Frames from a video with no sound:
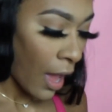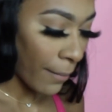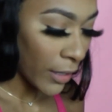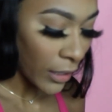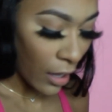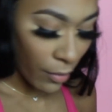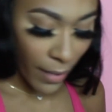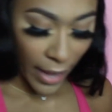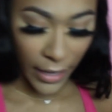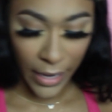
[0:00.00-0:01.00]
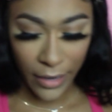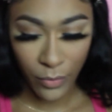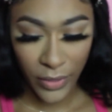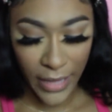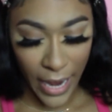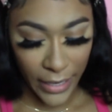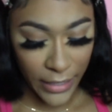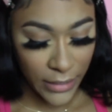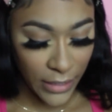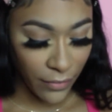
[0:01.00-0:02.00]
I'm gonna go back in with that
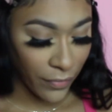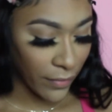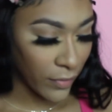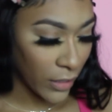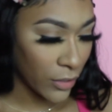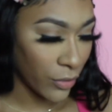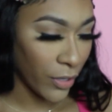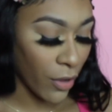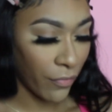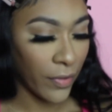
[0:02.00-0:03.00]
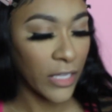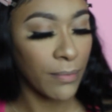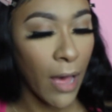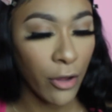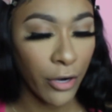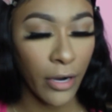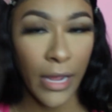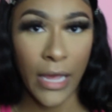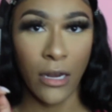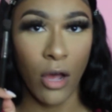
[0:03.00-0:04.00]
NC50 Studio Fix powder
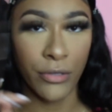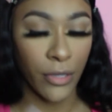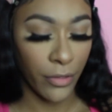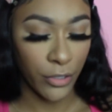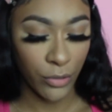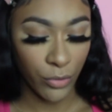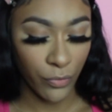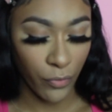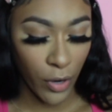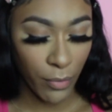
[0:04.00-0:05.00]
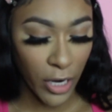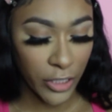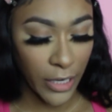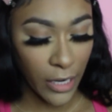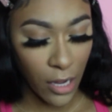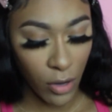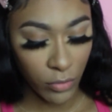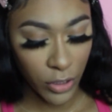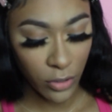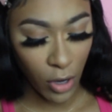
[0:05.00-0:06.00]
and also the 224 brush and
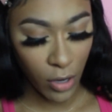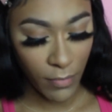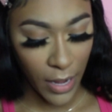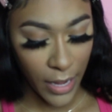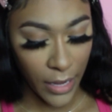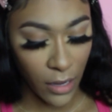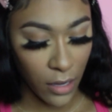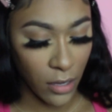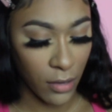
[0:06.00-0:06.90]
go just on my